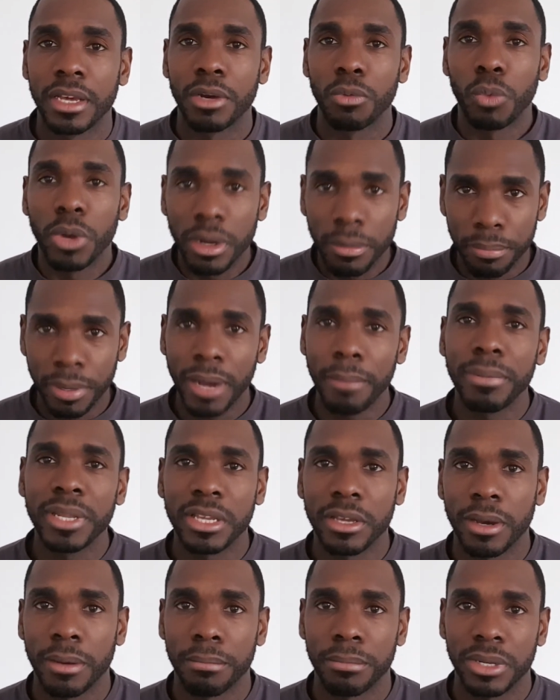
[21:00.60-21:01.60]
With a public
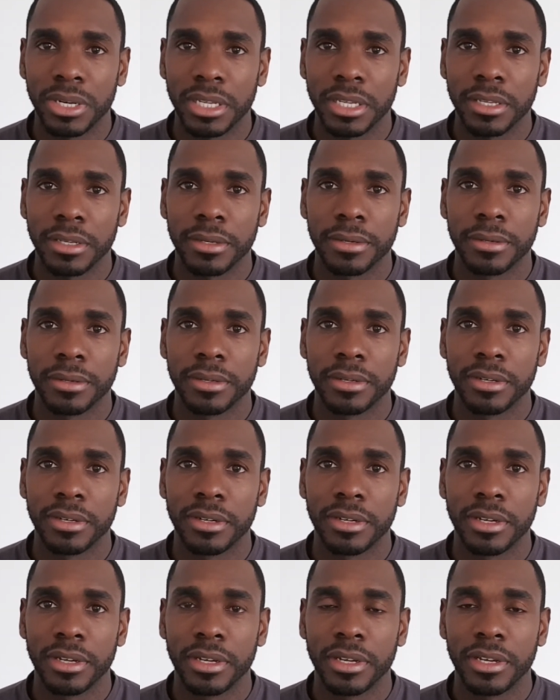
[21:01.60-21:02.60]
company,
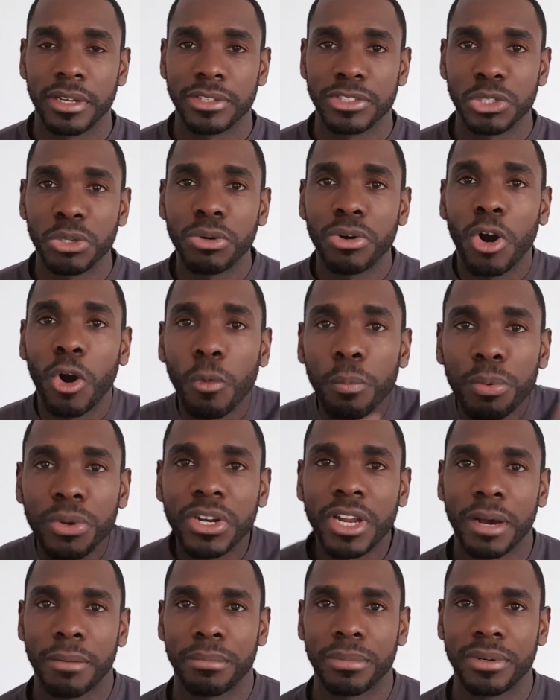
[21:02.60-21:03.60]
you open
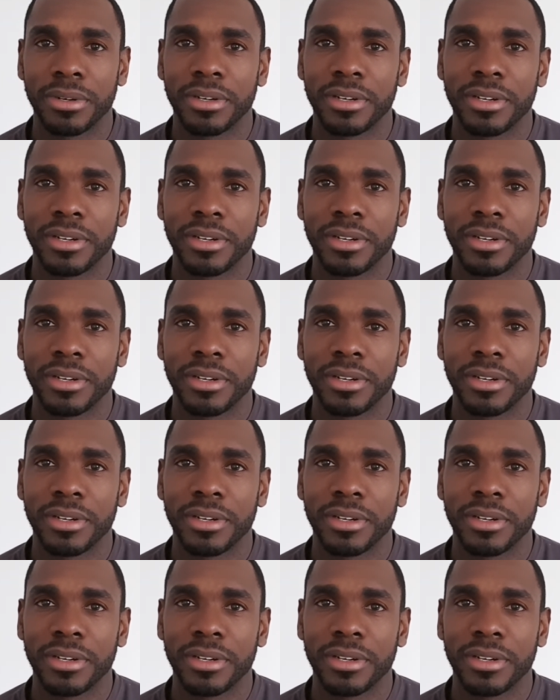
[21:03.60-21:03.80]
up